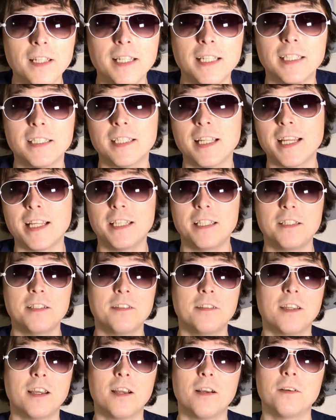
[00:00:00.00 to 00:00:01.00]
like, you
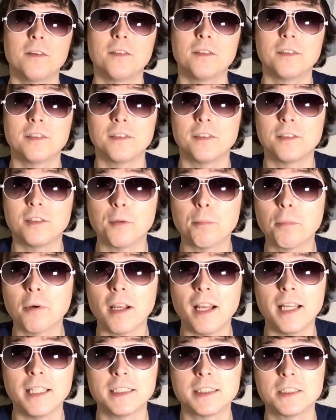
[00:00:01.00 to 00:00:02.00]
know,
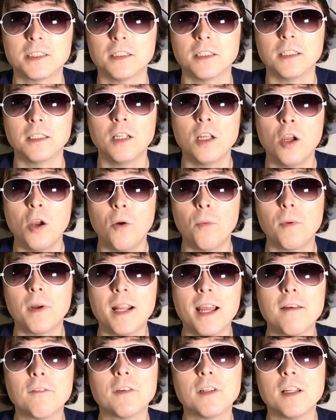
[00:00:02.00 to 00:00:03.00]
depressed or
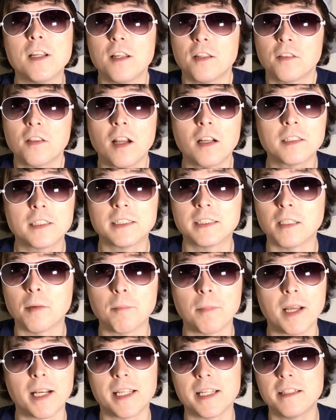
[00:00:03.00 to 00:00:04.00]
whatever, talk to
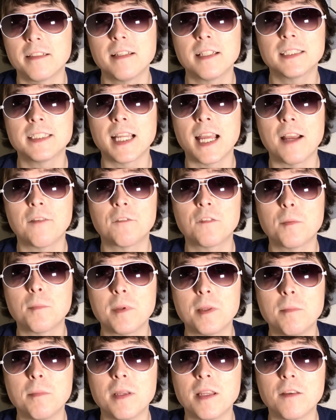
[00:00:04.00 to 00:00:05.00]
somebody. It doesn't have to
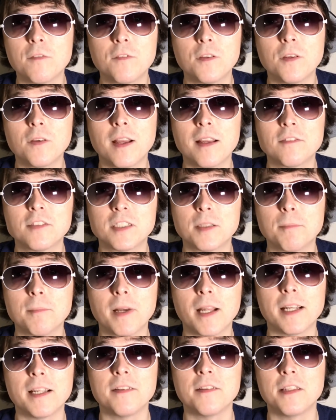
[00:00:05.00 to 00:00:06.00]
be me. If you have
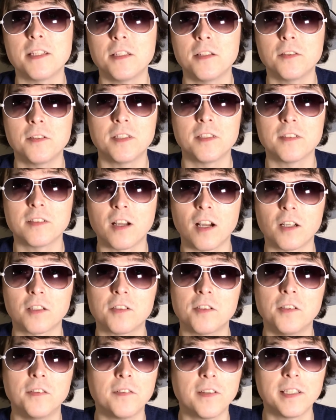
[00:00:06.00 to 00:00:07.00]
somebody that you can talk
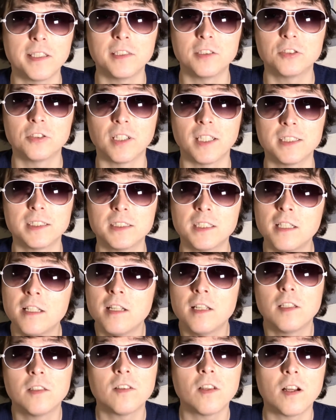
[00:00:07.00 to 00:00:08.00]
to that you trust,
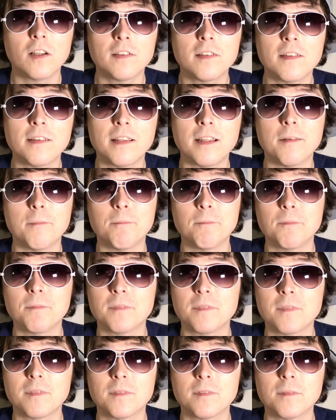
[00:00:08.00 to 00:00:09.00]
talk to them.
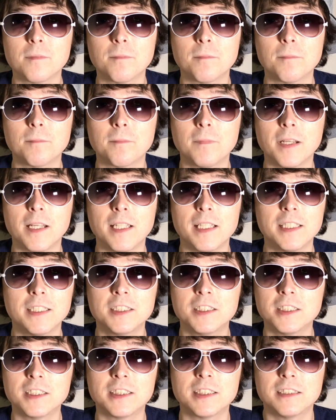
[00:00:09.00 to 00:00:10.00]
But
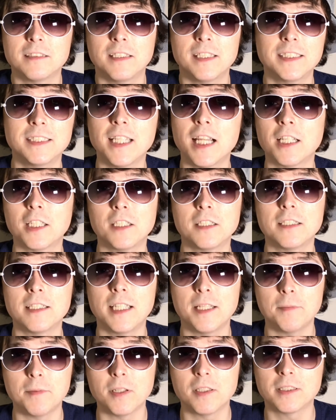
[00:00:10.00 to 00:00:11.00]
it's not good to
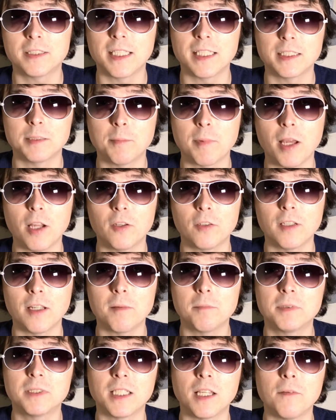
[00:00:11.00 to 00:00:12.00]
keep those things bottled
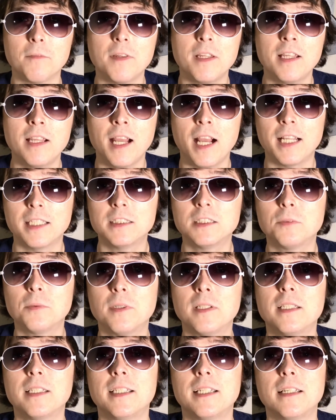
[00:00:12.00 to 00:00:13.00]
up. So I just
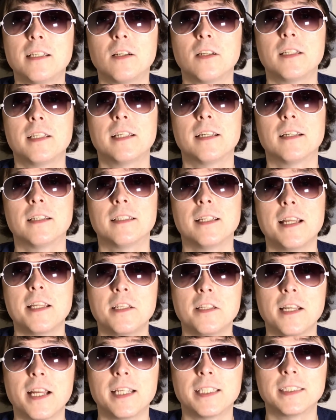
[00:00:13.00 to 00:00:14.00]
wanted to get on here and let
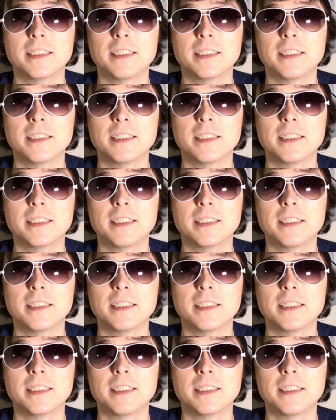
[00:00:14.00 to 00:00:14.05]
you guys